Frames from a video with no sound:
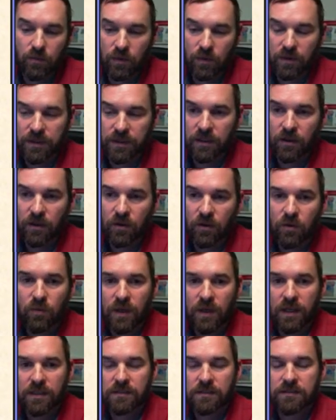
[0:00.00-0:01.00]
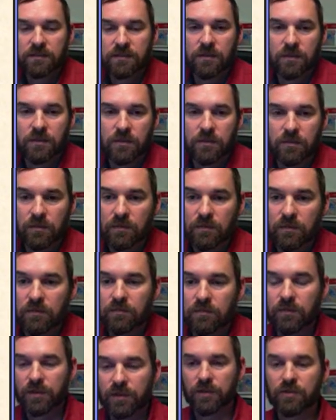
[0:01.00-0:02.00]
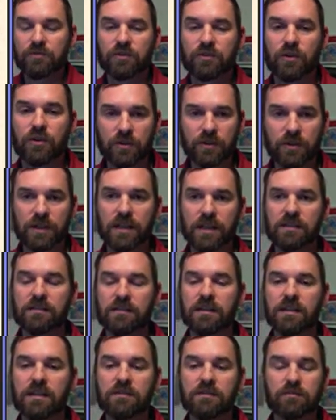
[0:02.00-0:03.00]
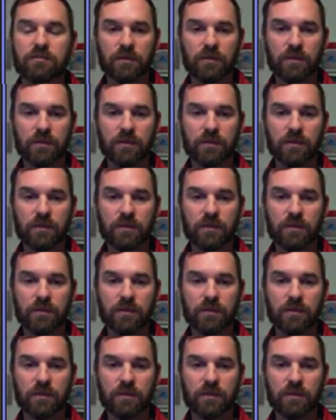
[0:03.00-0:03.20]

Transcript: where the goal was to reduce cougar densities,